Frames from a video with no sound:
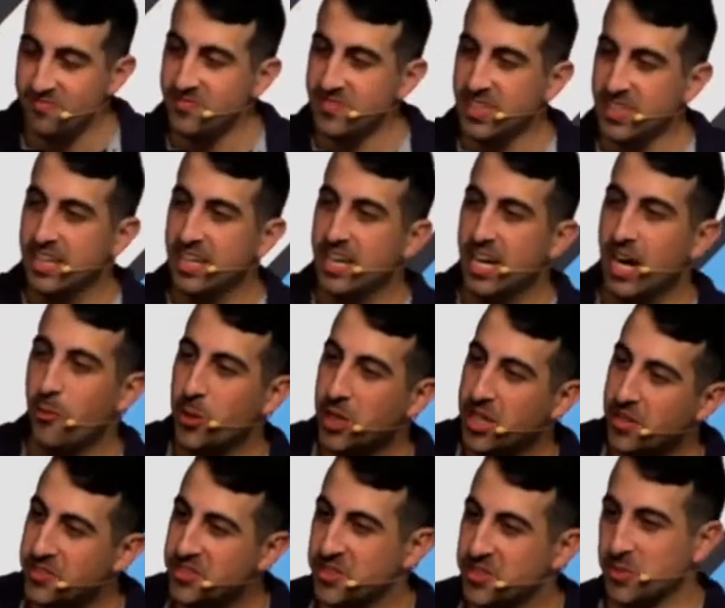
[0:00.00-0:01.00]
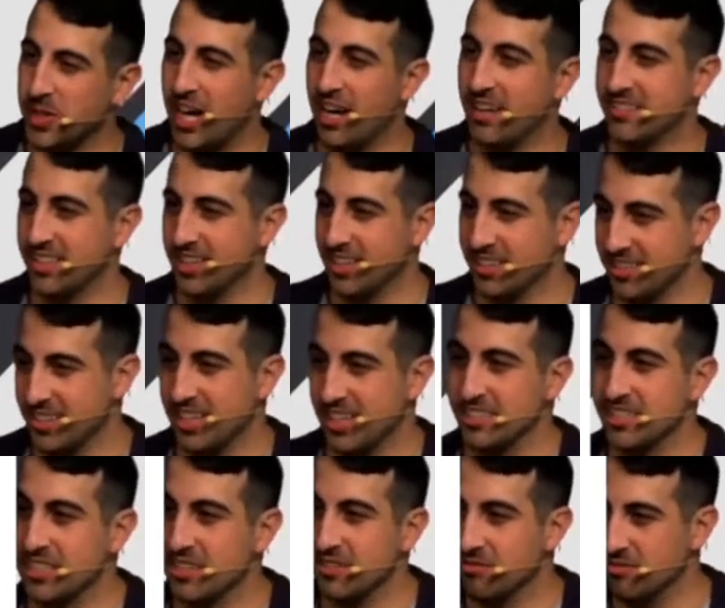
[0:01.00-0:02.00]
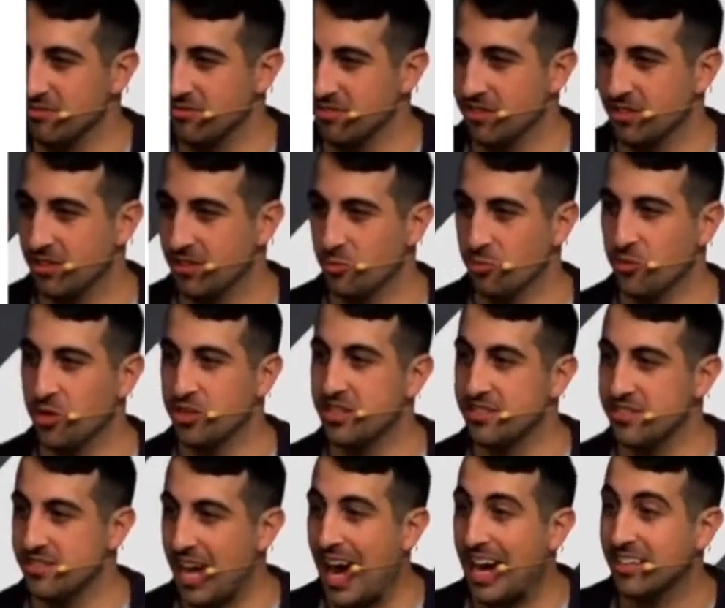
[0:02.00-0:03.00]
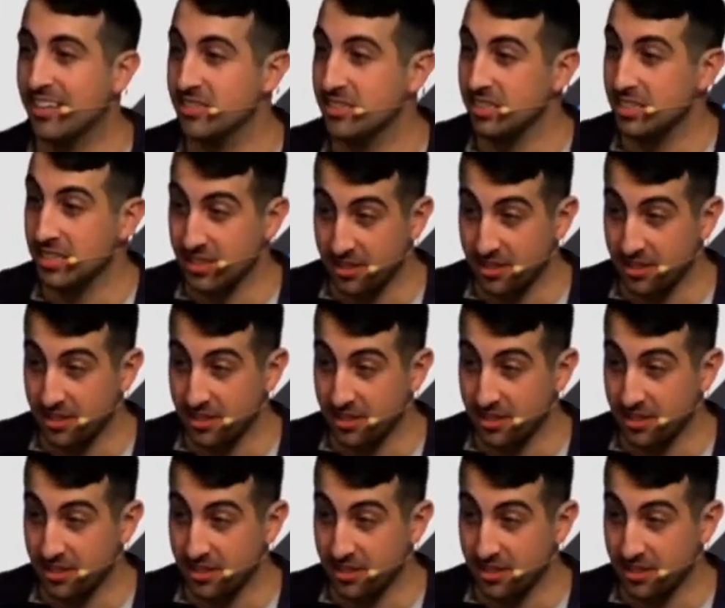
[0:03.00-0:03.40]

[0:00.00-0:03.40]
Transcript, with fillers: I want to give you some context, an idea of what this actually, the